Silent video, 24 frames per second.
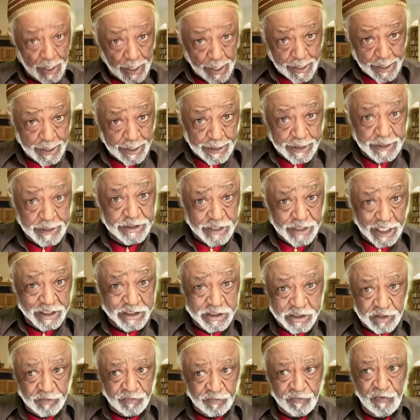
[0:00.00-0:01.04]
in
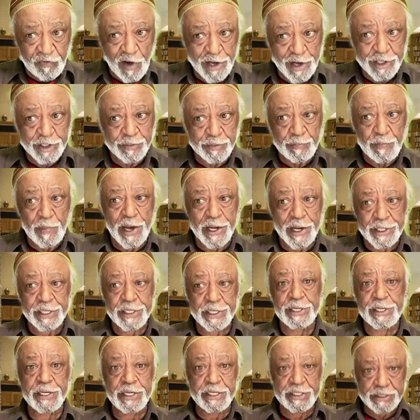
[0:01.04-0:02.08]
justified
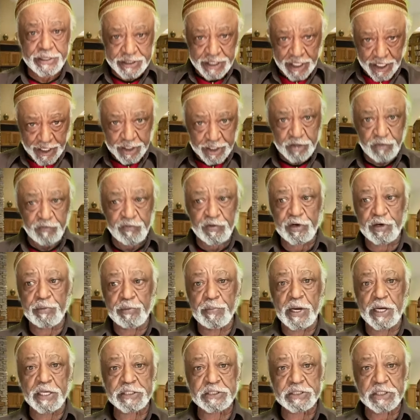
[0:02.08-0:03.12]
manner. And thank you very
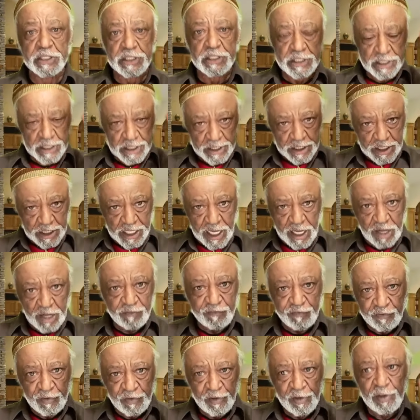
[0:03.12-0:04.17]
much.
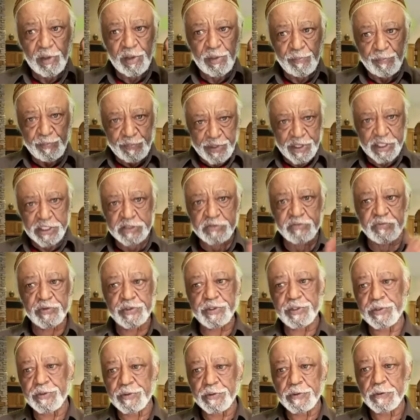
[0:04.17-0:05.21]
Love, peace
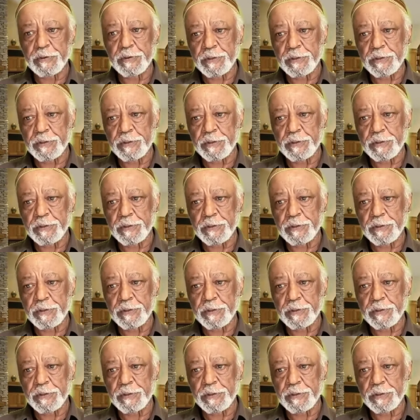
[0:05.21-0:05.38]
for you.